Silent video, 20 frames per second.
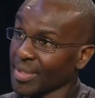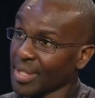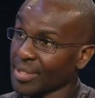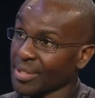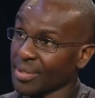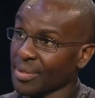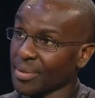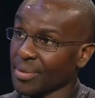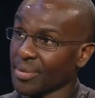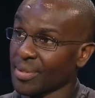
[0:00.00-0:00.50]

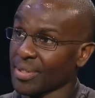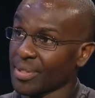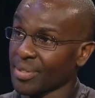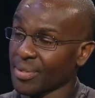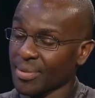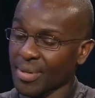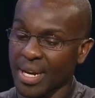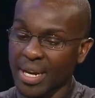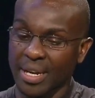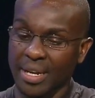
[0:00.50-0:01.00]
So
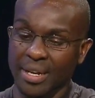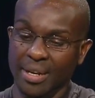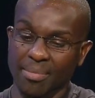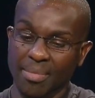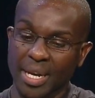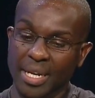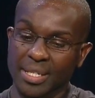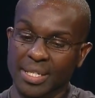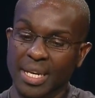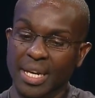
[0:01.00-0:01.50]
so I um,
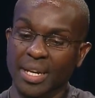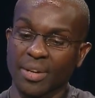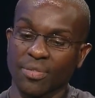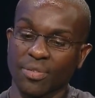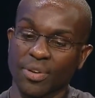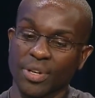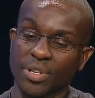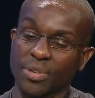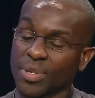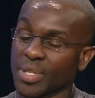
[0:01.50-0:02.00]
I signed up
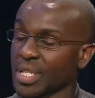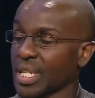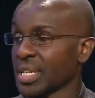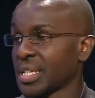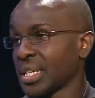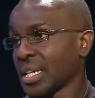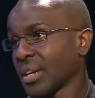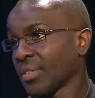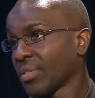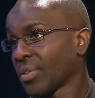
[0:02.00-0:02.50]
for a
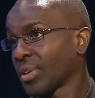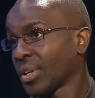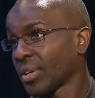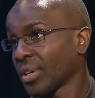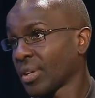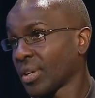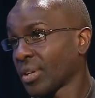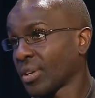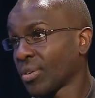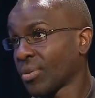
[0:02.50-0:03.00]
USATF co
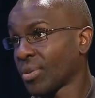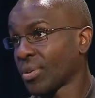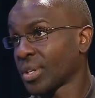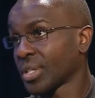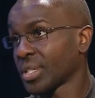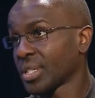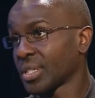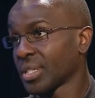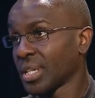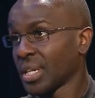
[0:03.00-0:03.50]

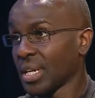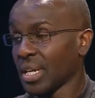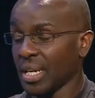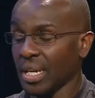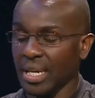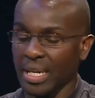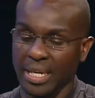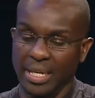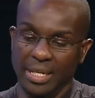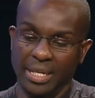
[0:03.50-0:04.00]
course,
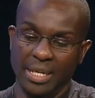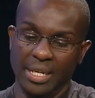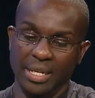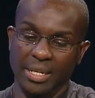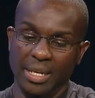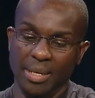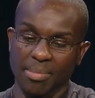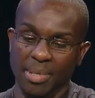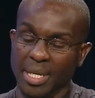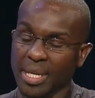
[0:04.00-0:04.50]
and
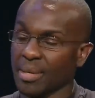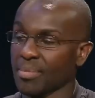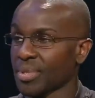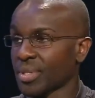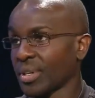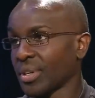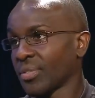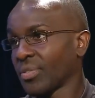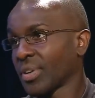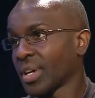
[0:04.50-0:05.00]
I, I became
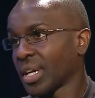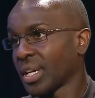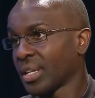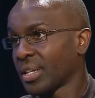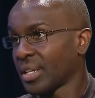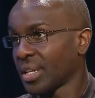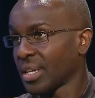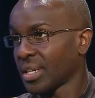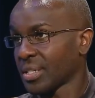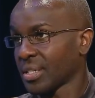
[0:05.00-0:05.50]
certified
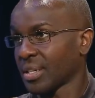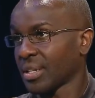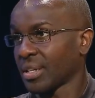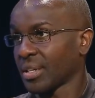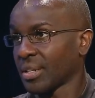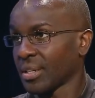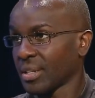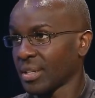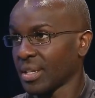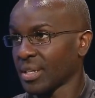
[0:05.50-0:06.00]
as
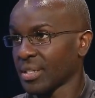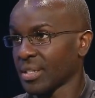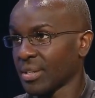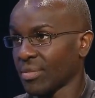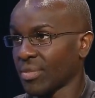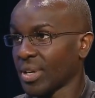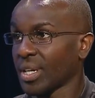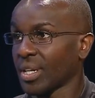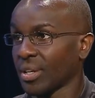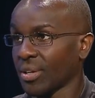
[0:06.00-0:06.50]
a as, as
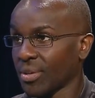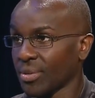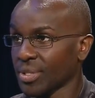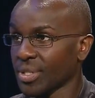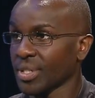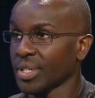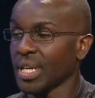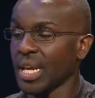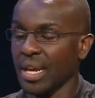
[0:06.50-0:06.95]
a, a, running, as a running coach. coach.